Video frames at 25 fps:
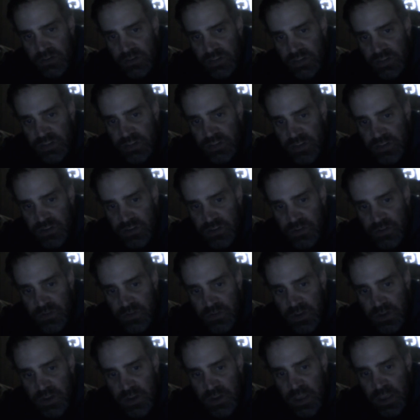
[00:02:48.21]
or just new
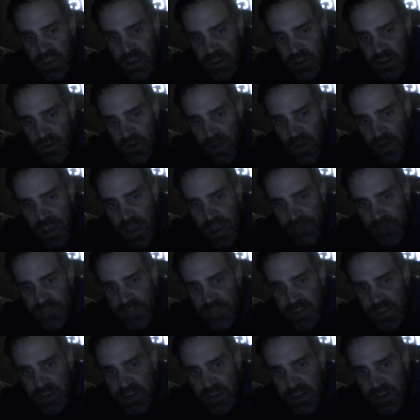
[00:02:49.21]
to it, you don't
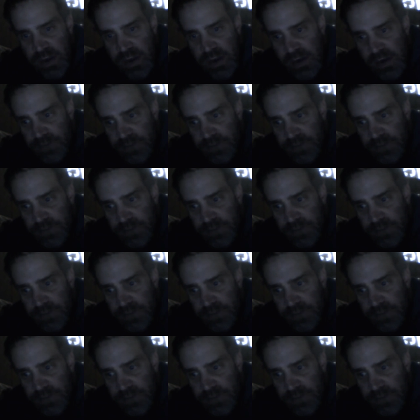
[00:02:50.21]
have the